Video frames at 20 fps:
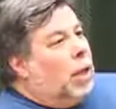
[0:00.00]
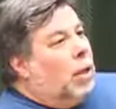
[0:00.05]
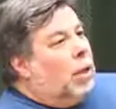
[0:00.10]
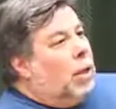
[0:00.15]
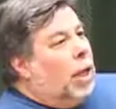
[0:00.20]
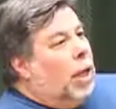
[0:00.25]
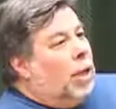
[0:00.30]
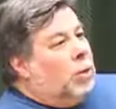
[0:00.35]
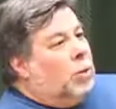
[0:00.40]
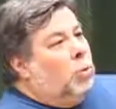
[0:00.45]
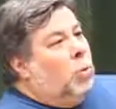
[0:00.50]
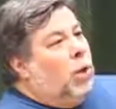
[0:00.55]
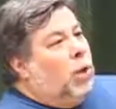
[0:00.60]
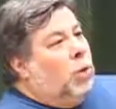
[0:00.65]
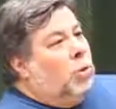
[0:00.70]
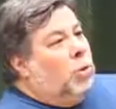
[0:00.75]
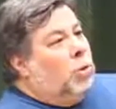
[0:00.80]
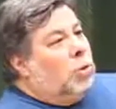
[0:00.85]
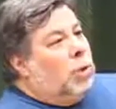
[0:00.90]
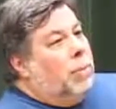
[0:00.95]
thing last
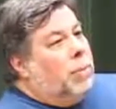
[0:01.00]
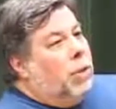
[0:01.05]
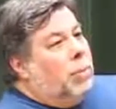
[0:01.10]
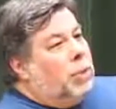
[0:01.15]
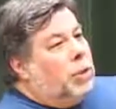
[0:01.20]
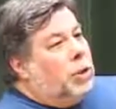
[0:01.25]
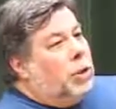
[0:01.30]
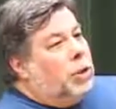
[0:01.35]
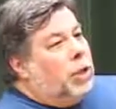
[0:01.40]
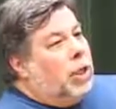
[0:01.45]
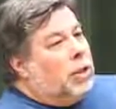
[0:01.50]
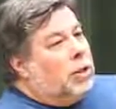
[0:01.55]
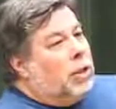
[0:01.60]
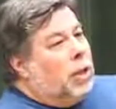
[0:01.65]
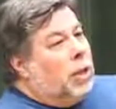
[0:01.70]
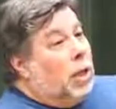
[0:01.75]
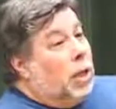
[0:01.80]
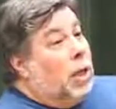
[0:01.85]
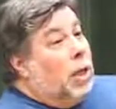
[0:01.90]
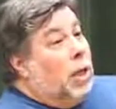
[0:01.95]
week where somebody was
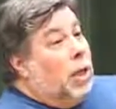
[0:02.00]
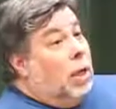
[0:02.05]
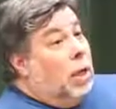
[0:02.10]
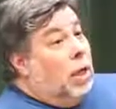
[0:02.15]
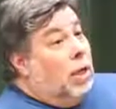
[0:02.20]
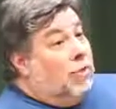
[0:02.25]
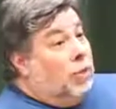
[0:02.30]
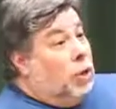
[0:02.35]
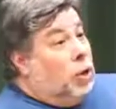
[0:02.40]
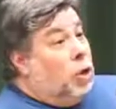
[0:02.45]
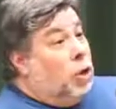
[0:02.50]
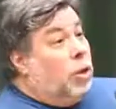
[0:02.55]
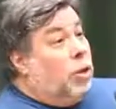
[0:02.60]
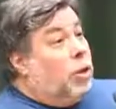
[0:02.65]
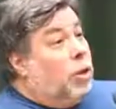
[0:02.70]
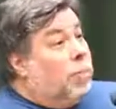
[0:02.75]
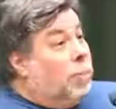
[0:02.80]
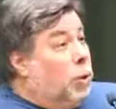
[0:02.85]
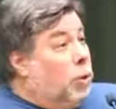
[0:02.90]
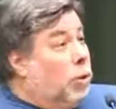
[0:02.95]
suggesting that if your
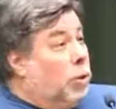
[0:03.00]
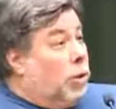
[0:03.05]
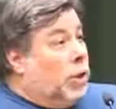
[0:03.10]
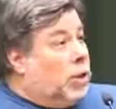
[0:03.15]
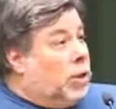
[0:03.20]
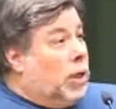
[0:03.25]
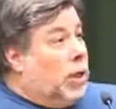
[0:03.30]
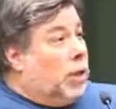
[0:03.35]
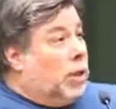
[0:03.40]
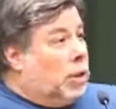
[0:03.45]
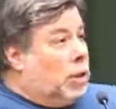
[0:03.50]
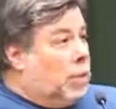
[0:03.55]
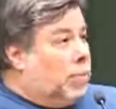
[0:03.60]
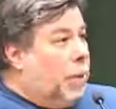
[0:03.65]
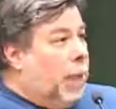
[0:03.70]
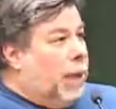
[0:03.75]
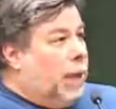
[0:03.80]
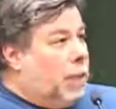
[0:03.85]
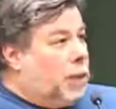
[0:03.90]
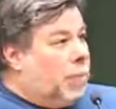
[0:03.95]
computer is sending
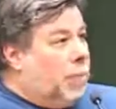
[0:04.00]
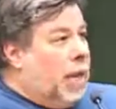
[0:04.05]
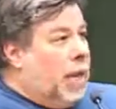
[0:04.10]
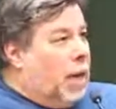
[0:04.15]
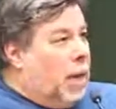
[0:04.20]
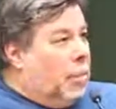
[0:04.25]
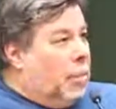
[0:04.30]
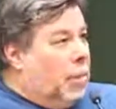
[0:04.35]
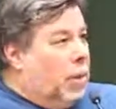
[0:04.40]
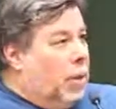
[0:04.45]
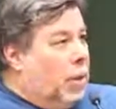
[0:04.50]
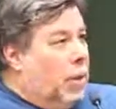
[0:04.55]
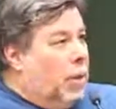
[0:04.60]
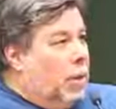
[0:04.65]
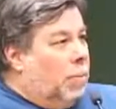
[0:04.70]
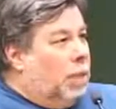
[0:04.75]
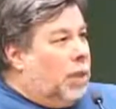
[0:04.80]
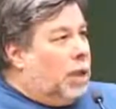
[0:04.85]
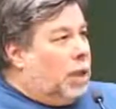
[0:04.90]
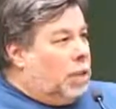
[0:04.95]
spam
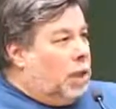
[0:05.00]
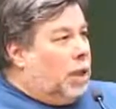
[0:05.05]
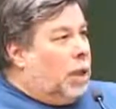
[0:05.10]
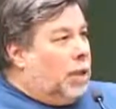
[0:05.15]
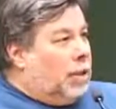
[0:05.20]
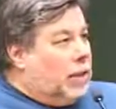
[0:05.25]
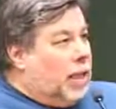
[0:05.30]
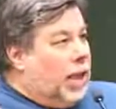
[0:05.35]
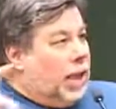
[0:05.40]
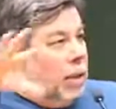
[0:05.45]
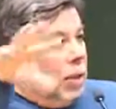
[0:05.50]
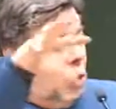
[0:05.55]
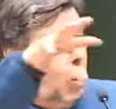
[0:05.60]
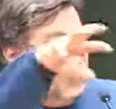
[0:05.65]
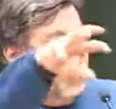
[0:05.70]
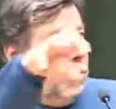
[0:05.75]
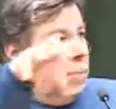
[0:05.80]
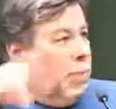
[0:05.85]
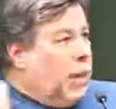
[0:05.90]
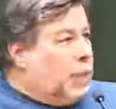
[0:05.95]
because it got taken
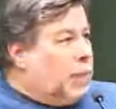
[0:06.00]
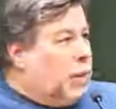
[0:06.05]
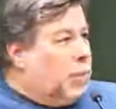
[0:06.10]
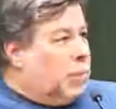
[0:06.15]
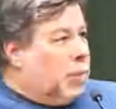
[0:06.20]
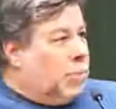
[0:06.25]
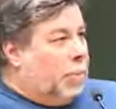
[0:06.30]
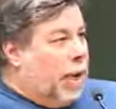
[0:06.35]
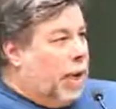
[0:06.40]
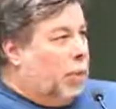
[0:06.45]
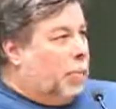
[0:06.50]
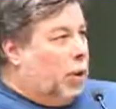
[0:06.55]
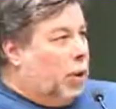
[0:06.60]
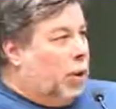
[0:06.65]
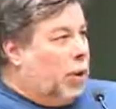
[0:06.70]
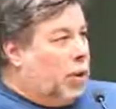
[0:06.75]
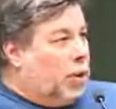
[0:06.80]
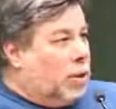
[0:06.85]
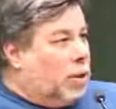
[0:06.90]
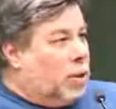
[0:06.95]
over by some spammer
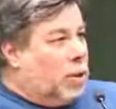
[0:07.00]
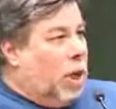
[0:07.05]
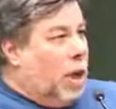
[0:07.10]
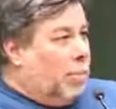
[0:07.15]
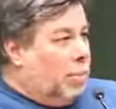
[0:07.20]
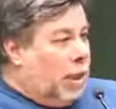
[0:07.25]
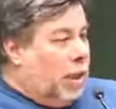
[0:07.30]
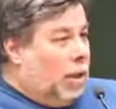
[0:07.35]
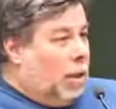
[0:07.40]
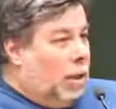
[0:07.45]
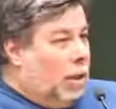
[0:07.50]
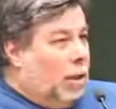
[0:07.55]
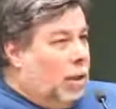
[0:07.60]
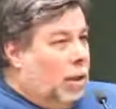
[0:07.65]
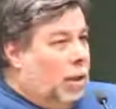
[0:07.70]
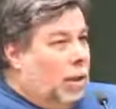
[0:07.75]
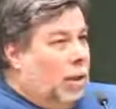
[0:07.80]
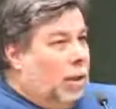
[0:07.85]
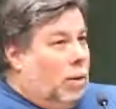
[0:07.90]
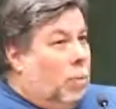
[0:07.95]
and it's a zombie,
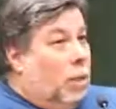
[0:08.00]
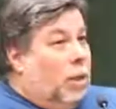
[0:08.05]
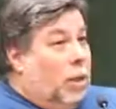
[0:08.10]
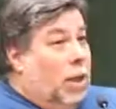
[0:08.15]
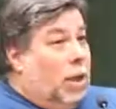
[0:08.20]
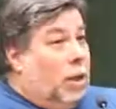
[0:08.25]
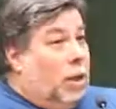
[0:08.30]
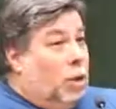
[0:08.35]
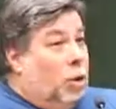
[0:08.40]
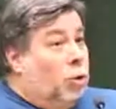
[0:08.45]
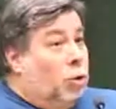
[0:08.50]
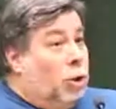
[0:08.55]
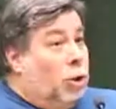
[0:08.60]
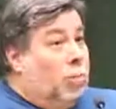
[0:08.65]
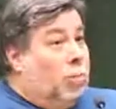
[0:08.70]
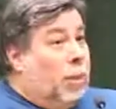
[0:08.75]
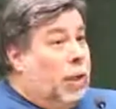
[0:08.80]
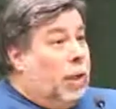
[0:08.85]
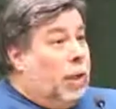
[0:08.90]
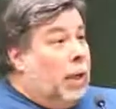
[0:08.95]
well, then you
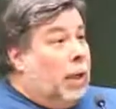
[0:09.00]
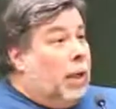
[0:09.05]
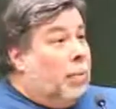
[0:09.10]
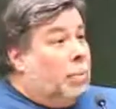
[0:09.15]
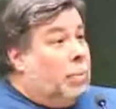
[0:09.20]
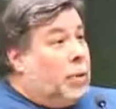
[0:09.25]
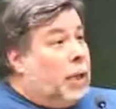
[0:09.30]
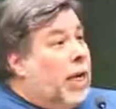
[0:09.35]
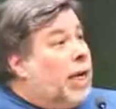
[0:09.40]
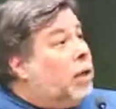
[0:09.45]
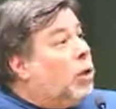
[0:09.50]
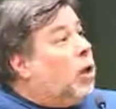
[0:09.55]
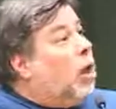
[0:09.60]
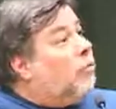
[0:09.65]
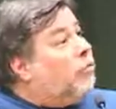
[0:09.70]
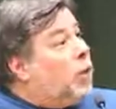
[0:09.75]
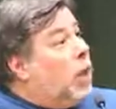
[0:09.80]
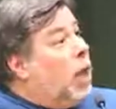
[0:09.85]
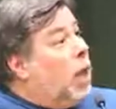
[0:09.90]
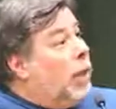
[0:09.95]
should be taken
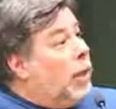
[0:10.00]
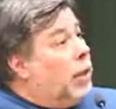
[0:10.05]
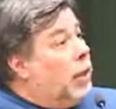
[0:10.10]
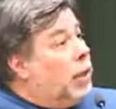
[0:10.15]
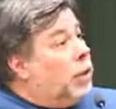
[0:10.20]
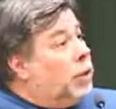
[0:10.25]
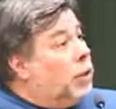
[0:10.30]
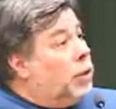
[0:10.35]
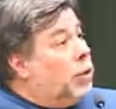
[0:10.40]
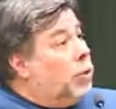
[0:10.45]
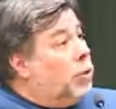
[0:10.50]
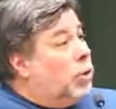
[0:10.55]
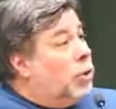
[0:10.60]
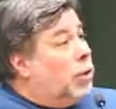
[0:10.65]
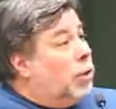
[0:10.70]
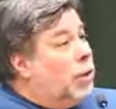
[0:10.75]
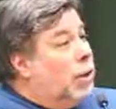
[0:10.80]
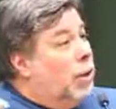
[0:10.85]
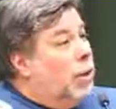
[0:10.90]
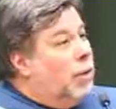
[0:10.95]
offline until you
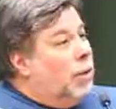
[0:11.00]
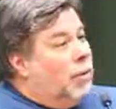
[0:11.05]
can